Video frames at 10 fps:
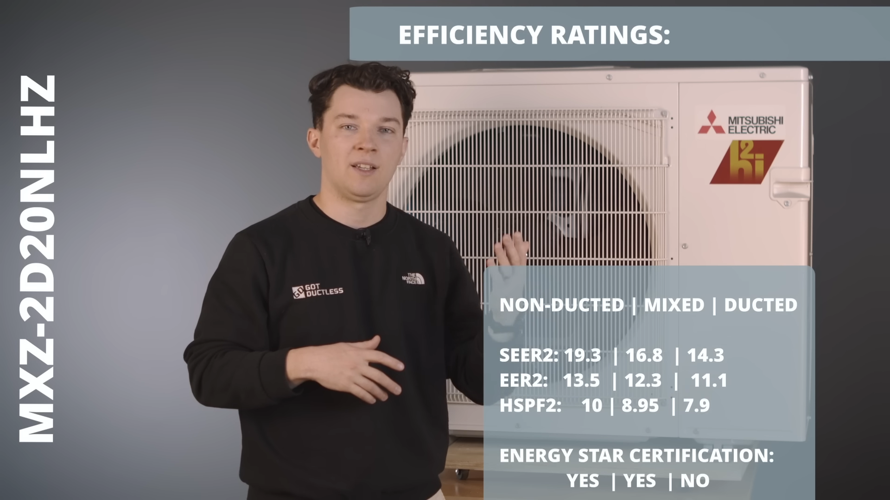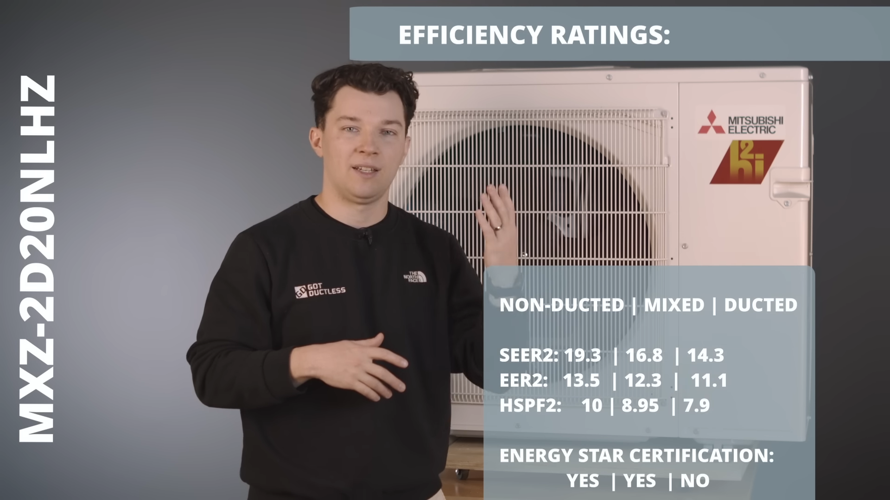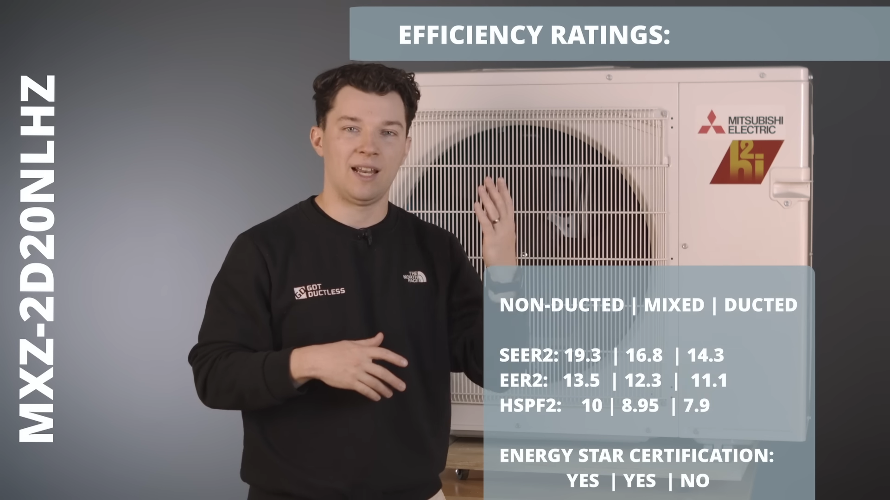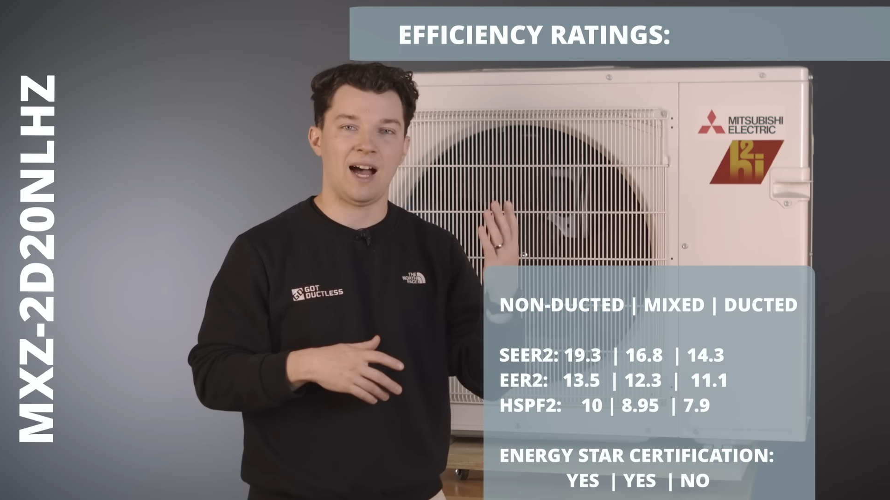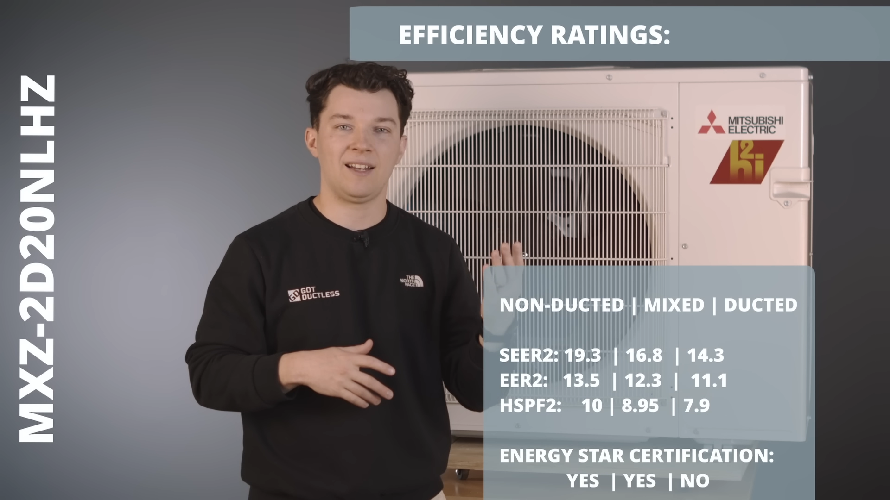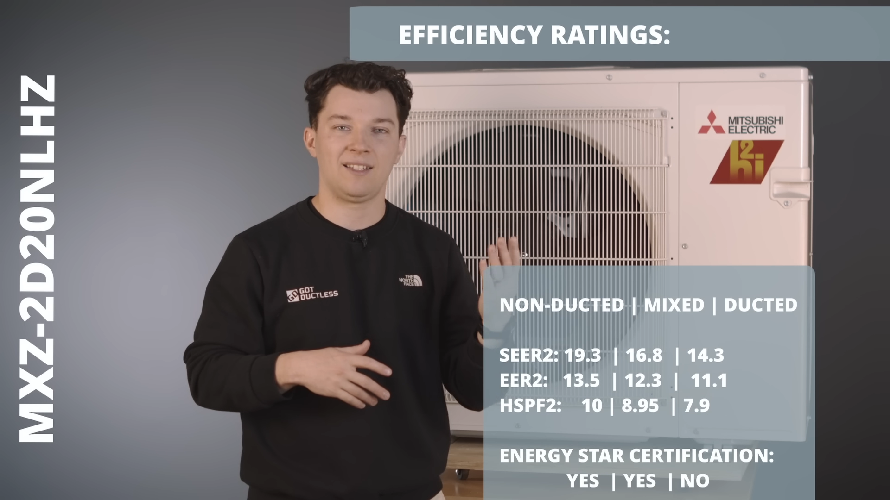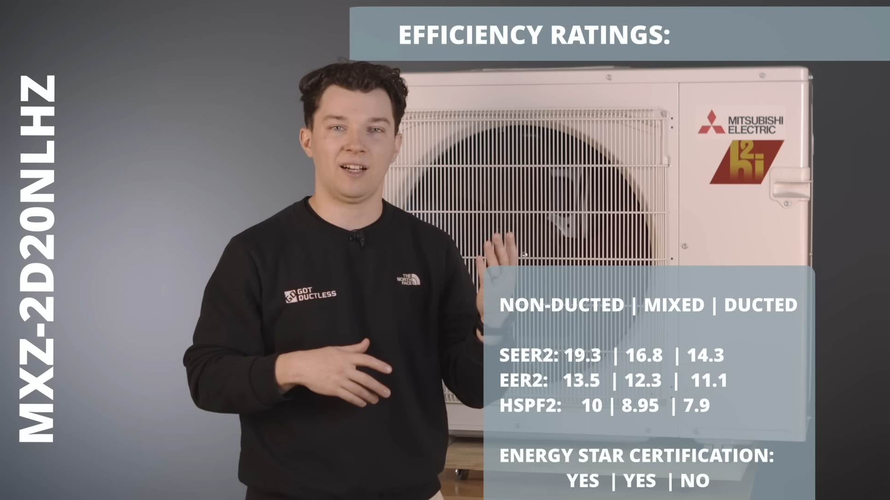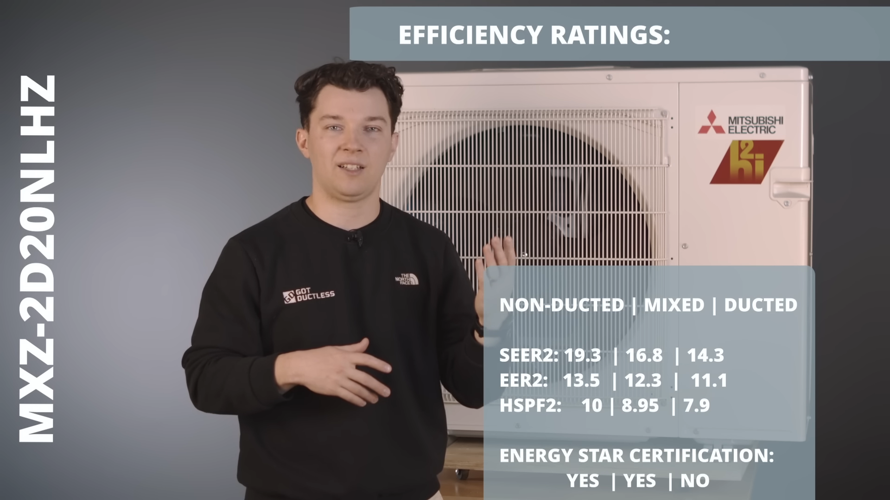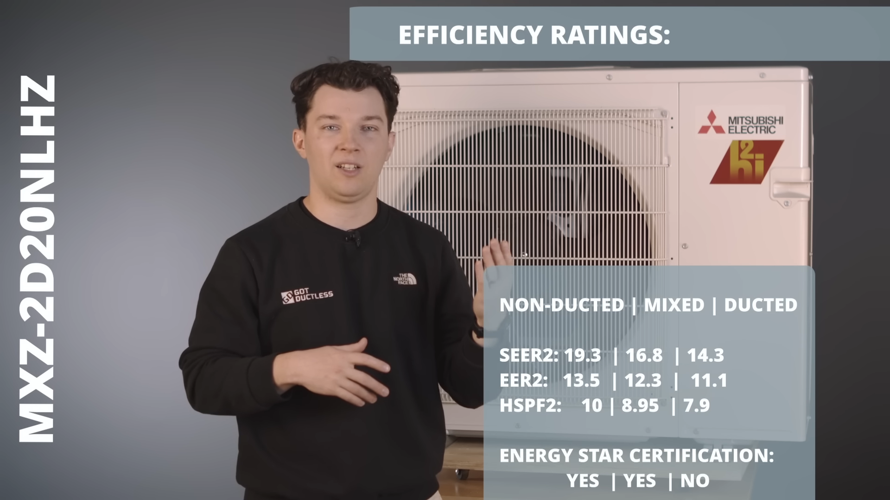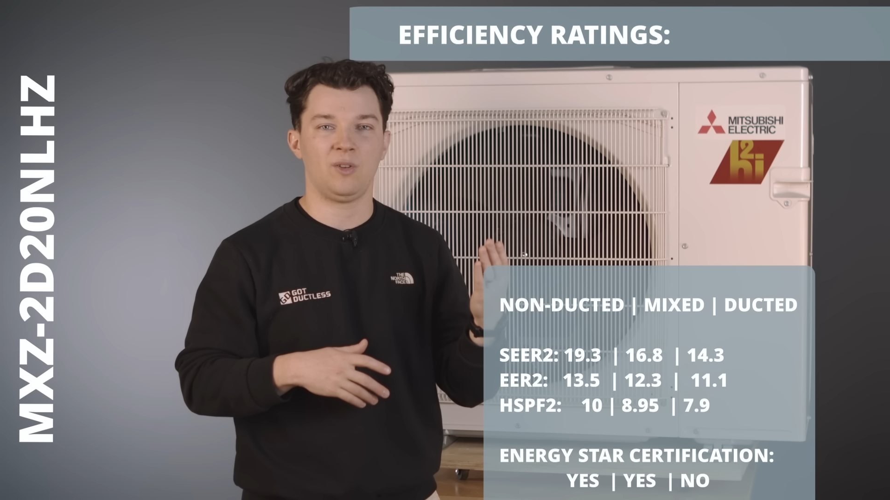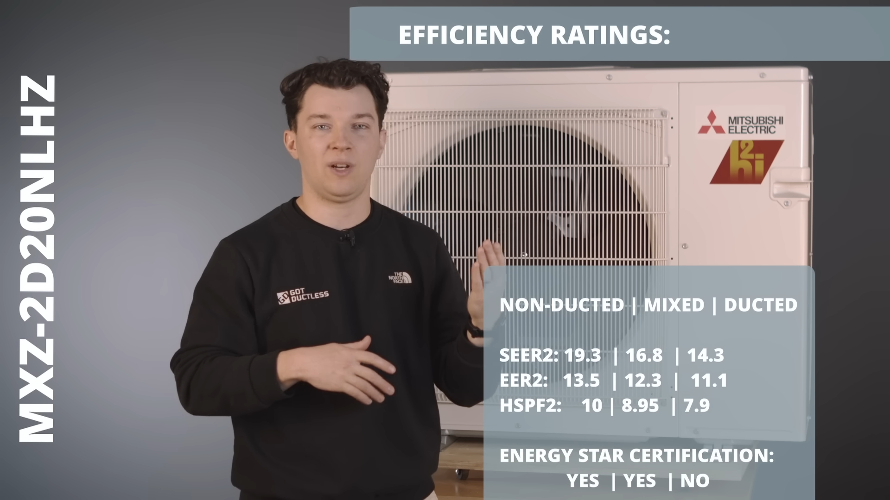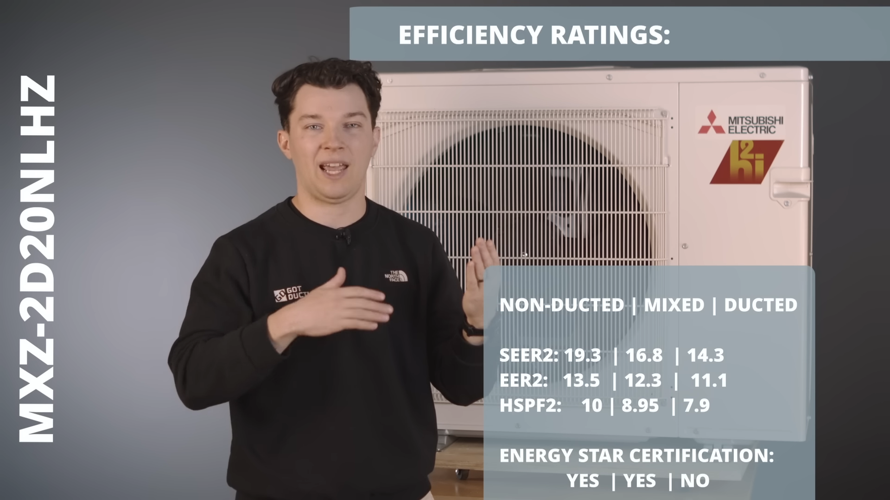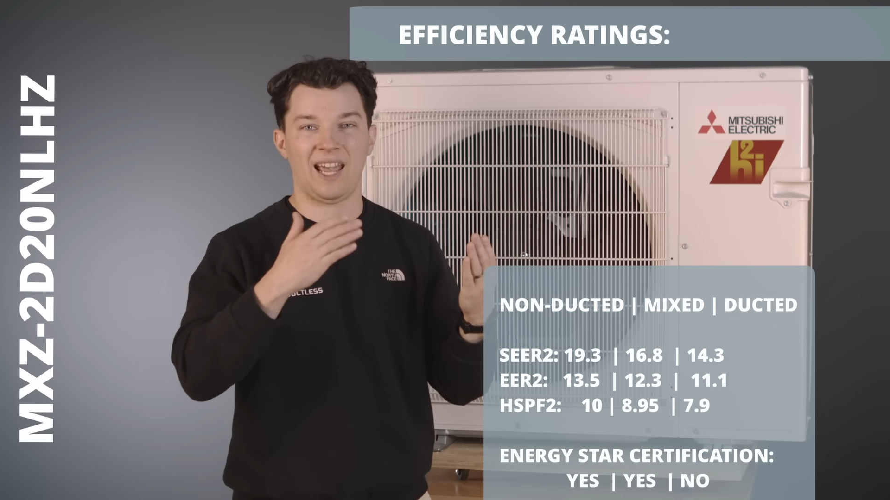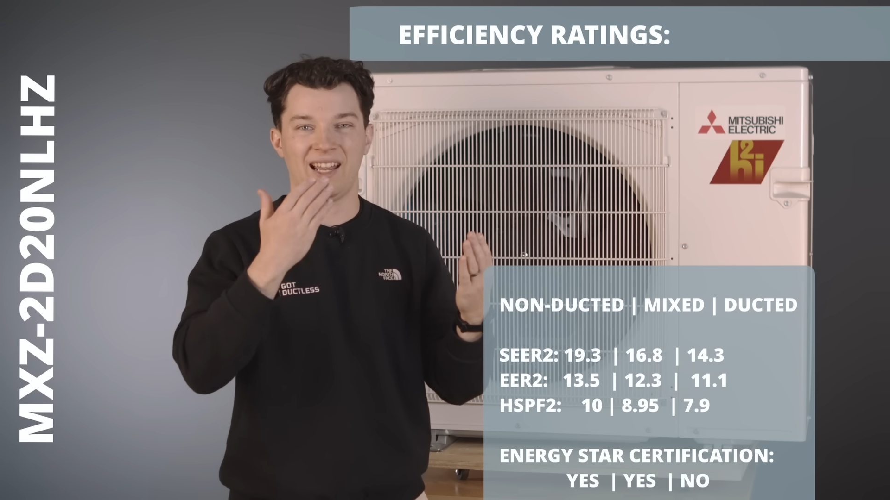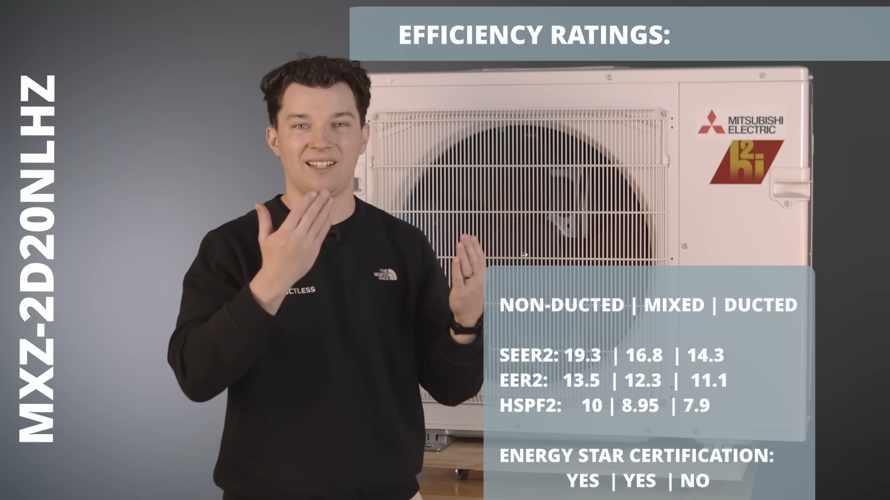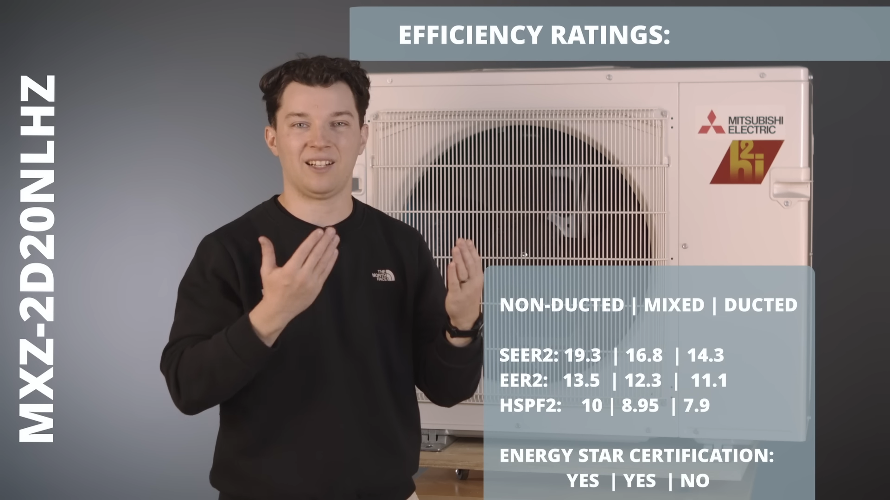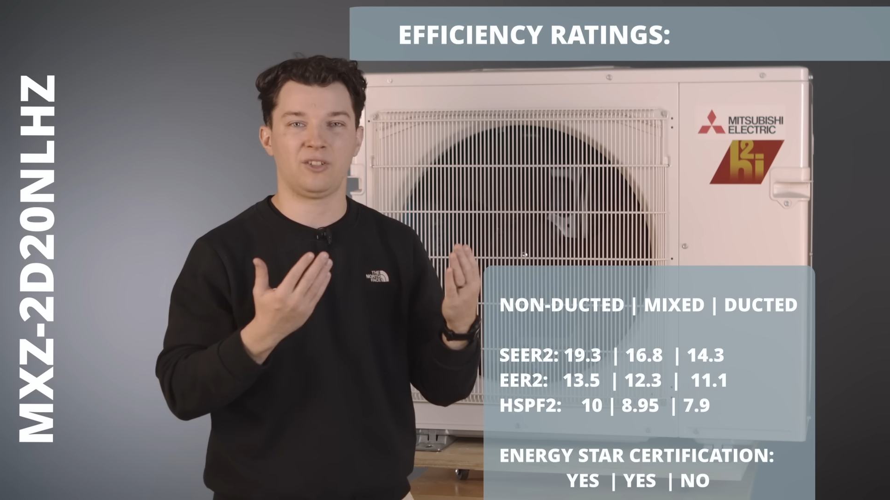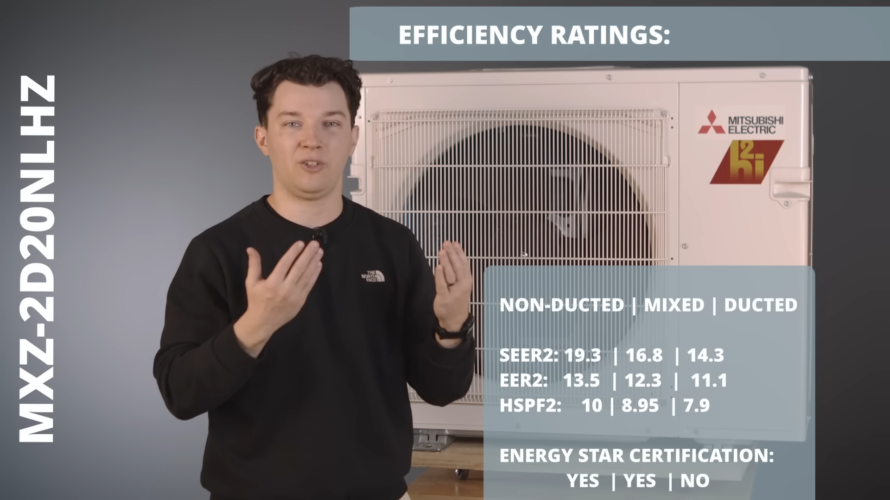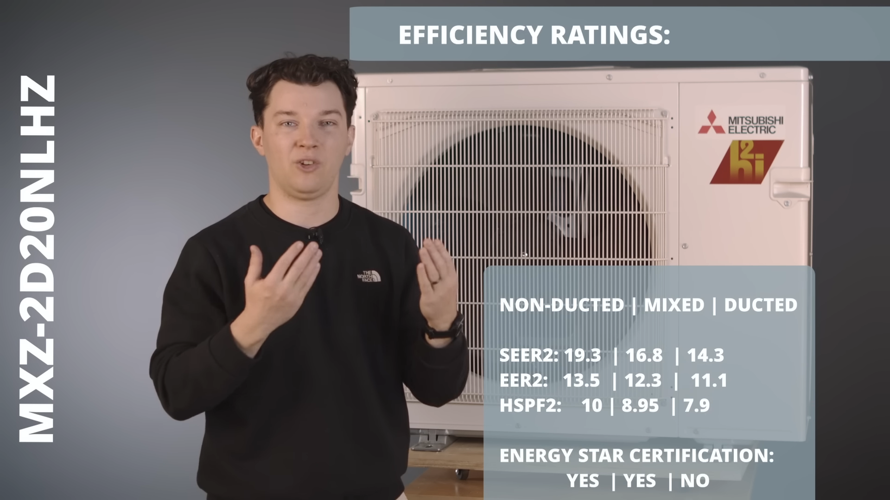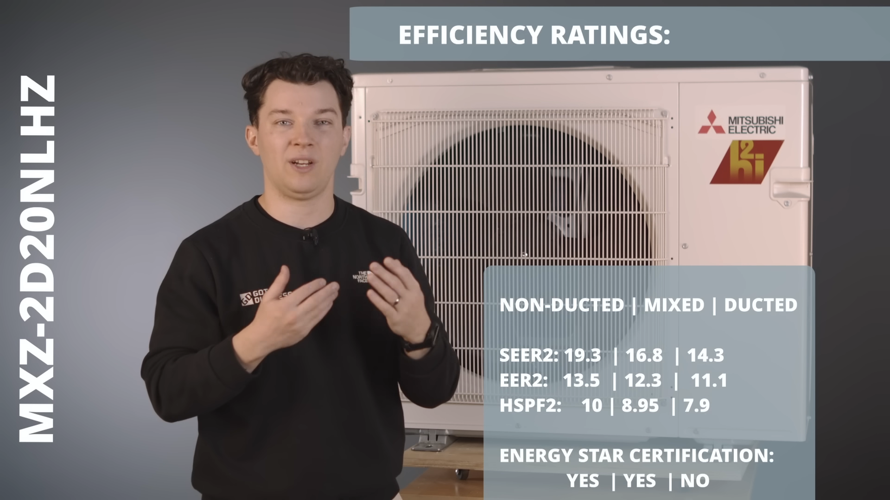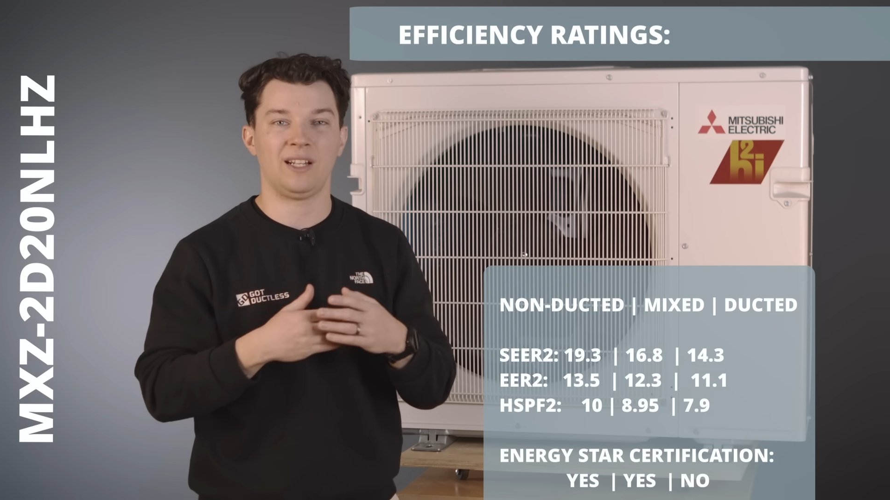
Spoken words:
non-ducted unit and a ducted unit,